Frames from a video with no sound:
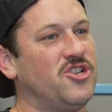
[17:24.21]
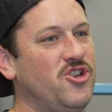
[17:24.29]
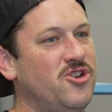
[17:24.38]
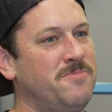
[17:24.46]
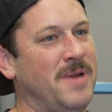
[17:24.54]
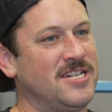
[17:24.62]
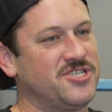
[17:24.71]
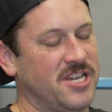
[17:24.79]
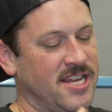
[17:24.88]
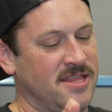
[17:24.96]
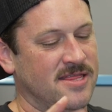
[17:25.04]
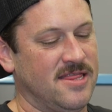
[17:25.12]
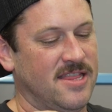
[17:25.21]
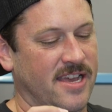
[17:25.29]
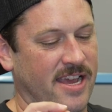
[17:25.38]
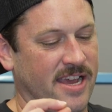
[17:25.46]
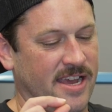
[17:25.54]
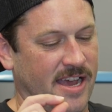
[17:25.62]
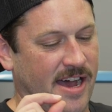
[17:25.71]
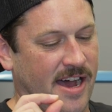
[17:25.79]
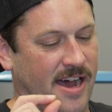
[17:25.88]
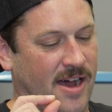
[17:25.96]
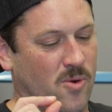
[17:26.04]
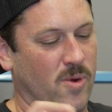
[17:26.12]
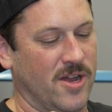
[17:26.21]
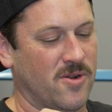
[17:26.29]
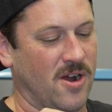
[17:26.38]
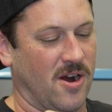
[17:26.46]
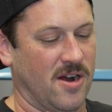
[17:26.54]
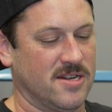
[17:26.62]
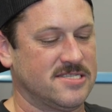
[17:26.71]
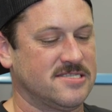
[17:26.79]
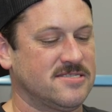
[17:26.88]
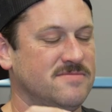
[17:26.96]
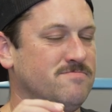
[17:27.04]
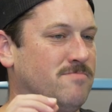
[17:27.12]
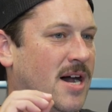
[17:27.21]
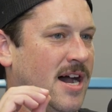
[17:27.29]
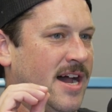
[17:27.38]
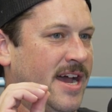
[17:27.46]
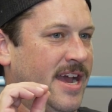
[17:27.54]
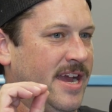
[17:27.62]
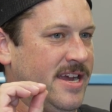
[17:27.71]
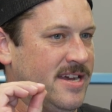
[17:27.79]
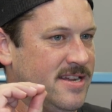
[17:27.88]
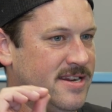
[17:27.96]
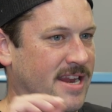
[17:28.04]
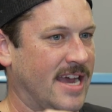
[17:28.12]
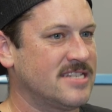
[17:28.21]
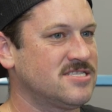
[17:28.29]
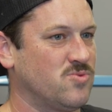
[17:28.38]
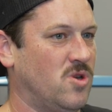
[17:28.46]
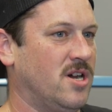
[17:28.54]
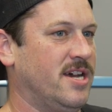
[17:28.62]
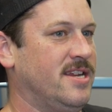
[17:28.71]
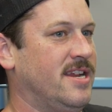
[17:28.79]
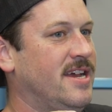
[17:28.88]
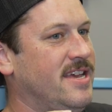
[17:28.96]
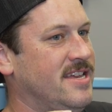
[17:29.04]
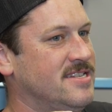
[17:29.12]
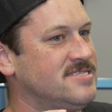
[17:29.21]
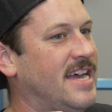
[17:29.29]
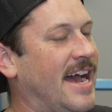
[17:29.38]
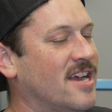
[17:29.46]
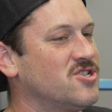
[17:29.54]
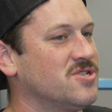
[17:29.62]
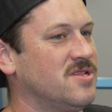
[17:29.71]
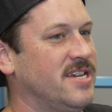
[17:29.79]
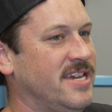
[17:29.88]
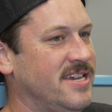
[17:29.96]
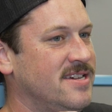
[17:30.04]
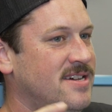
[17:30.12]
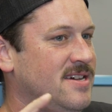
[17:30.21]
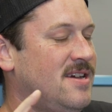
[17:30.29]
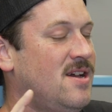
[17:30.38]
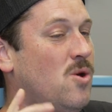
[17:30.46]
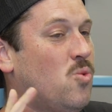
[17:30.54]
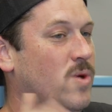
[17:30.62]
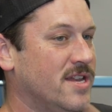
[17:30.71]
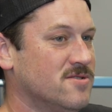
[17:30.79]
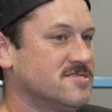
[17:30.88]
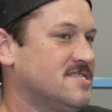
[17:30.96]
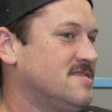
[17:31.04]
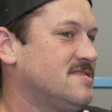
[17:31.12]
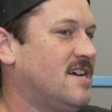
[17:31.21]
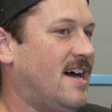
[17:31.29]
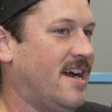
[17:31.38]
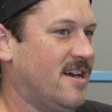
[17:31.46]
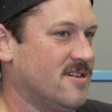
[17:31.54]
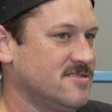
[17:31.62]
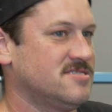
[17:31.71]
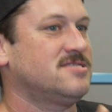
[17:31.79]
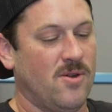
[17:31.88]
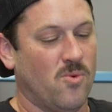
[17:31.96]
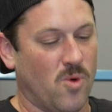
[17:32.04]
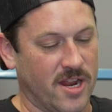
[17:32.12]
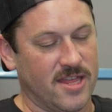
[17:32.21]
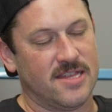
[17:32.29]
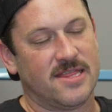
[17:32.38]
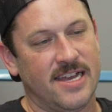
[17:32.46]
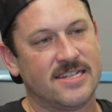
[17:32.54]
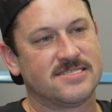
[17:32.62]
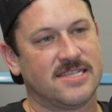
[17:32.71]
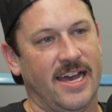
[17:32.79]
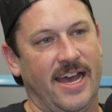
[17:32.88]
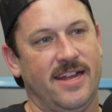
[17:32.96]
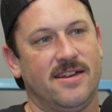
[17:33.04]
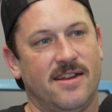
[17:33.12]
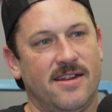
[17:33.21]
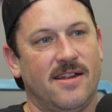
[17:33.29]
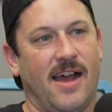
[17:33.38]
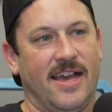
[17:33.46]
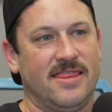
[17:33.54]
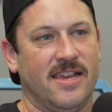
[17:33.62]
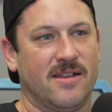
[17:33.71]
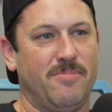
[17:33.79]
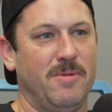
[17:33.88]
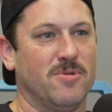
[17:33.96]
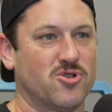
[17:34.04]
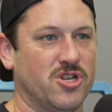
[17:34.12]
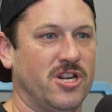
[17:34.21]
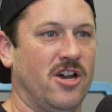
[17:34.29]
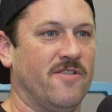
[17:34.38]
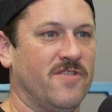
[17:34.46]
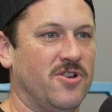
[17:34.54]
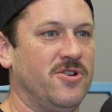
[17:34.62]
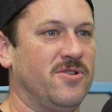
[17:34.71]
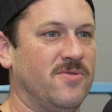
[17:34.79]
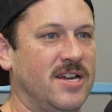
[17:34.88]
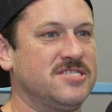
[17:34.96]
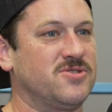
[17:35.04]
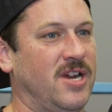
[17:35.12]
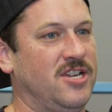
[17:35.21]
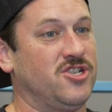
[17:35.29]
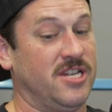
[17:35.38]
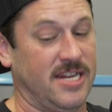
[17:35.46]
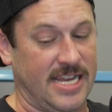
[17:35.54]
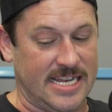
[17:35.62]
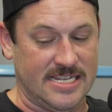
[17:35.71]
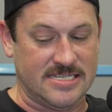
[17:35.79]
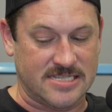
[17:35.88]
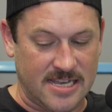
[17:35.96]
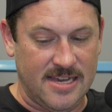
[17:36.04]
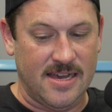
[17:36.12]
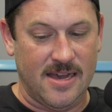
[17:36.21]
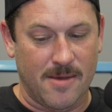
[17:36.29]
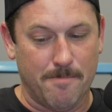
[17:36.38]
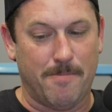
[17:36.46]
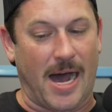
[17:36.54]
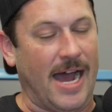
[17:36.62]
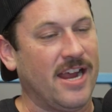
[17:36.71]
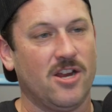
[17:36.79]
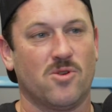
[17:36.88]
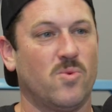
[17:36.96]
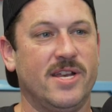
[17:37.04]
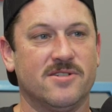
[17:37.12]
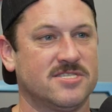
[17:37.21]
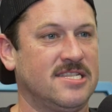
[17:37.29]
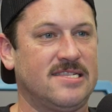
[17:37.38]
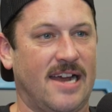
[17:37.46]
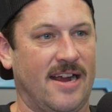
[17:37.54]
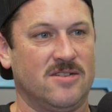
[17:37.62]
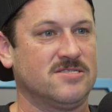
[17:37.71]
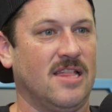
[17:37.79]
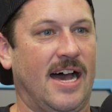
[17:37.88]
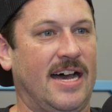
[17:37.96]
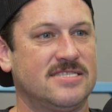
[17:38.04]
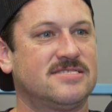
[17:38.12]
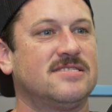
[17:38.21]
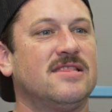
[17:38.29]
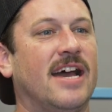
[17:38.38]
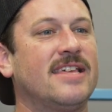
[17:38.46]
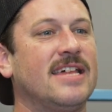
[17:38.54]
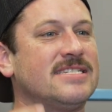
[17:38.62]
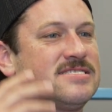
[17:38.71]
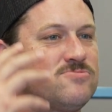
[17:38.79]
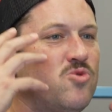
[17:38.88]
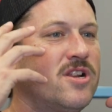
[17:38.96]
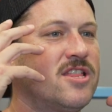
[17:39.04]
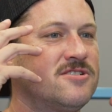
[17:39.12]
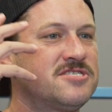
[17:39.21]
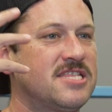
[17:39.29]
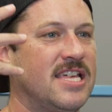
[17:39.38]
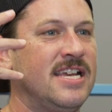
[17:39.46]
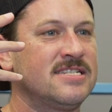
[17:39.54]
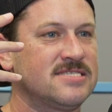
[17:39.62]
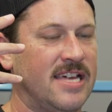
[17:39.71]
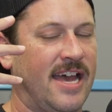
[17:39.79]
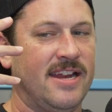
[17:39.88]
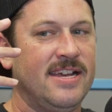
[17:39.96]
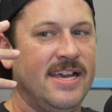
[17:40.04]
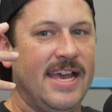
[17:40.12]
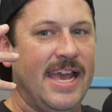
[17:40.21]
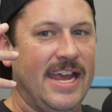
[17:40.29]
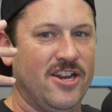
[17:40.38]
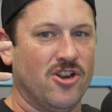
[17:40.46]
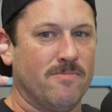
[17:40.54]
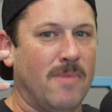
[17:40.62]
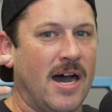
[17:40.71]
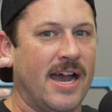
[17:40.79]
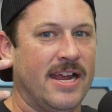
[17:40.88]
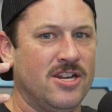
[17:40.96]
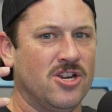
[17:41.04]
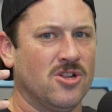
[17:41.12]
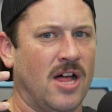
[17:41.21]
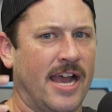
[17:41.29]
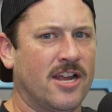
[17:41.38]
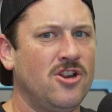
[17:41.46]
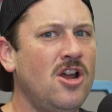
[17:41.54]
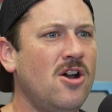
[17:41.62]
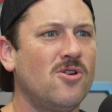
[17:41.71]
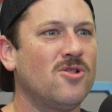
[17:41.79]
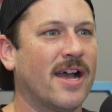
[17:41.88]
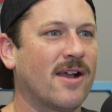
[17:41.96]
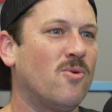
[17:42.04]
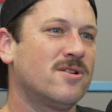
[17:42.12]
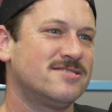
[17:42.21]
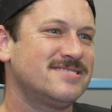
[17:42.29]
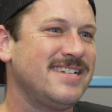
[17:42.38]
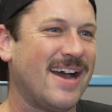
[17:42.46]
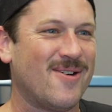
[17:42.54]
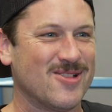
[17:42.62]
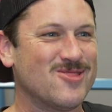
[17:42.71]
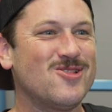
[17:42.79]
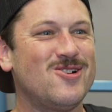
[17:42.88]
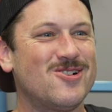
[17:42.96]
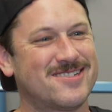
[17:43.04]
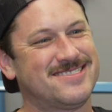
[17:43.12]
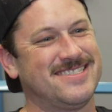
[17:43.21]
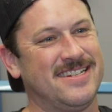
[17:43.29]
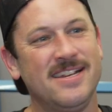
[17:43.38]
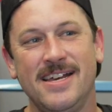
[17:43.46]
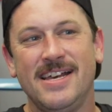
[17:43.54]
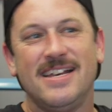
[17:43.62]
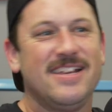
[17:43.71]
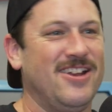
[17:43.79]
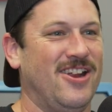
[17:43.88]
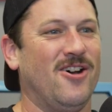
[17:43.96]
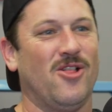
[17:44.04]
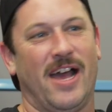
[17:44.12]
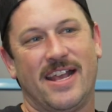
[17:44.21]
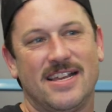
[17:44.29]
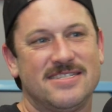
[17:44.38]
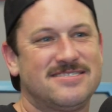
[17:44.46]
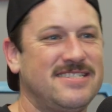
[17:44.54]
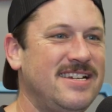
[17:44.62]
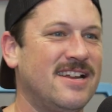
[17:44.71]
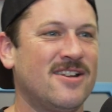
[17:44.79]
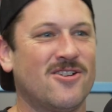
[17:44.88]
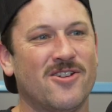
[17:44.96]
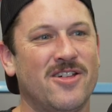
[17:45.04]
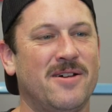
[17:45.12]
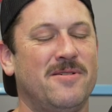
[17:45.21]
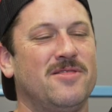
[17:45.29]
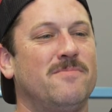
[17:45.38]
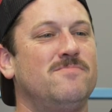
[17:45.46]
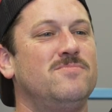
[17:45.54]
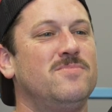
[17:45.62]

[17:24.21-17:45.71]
you had mentioned the wheel carts. My next one is actually wheels and tires. One of the things that I think people should know if they're doing a restoration is buy your wheels and tires last. Like that's one of those things that in your mind, you're like, no, like I want to see how it looks and, like see it under the